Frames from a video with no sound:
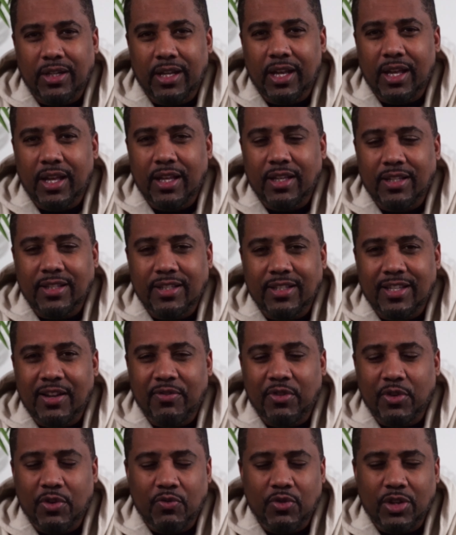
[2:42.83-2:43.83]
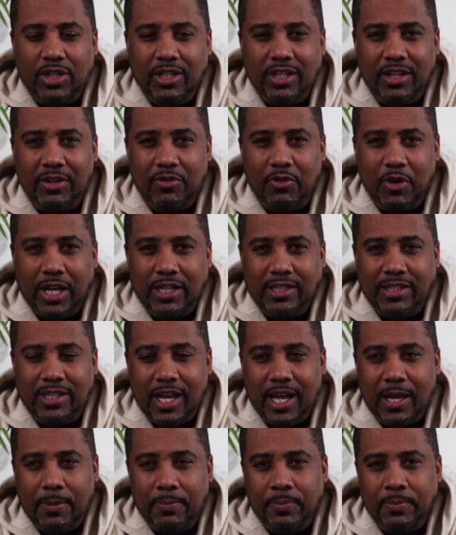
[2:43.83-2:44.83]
It's never really a right time.